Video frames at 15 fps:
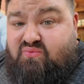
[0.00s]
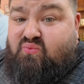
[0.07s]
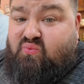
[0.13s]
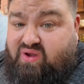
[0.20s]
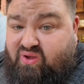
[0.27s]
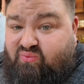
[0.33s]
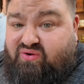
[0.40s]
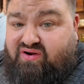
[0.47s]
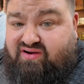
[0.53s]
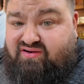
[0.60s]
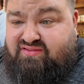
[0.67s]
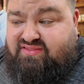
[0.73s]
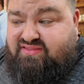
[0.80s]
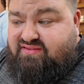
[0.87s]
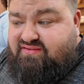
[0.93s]
well
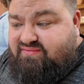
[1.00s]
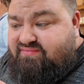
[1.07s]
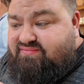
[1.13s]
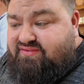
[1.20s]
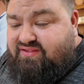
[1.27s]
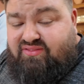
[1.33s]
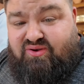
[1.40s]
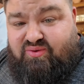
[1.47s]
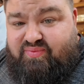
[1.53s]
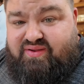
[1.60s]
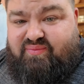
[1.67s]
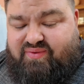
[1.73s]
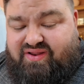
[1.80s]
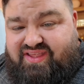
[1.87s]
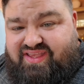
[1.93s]
worth the little bit
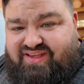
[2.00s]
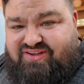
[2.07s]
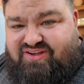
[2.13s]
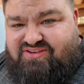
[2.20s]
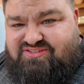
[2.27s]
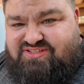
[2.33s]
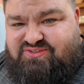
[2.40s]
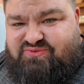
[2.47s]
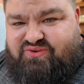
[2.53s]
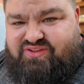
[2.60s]
of money it cost us for